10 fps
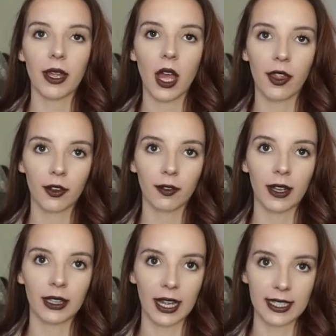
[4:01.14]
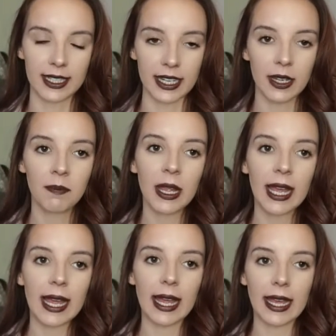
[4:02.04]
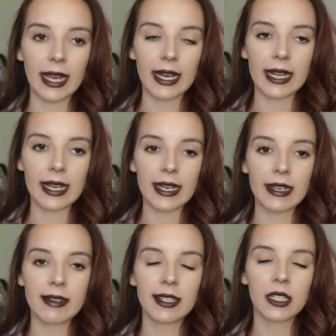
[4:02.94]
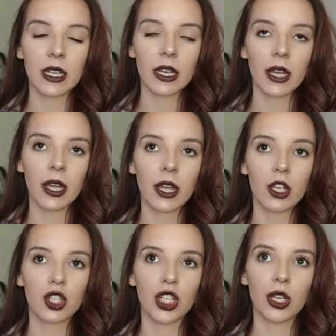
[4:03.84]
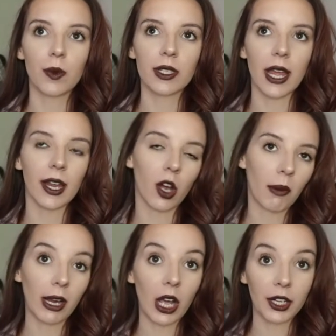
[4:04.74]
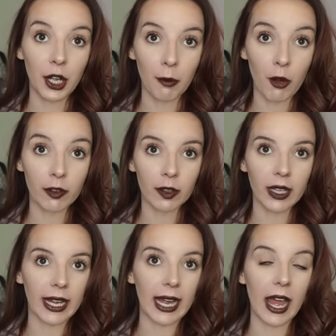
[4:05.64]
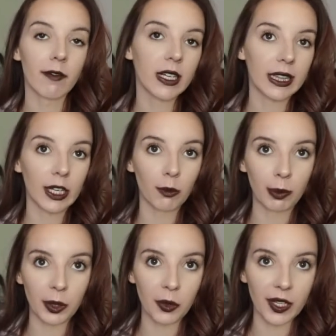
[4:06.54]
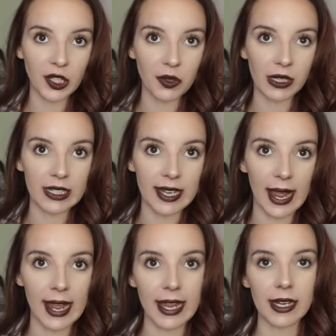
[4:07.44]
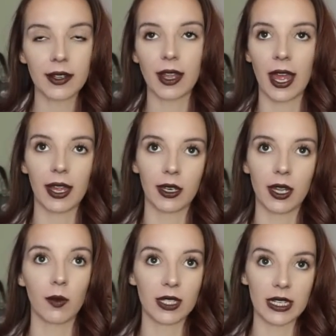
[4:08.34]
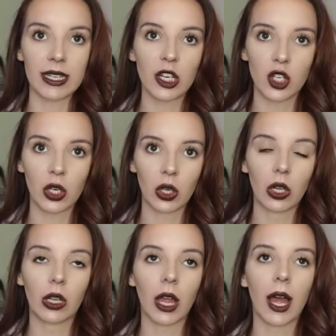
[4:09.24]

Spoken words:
other friend Lexi, and she was like, oh my God, come over. Like, I have a clear blue that you can take, and it was a digital,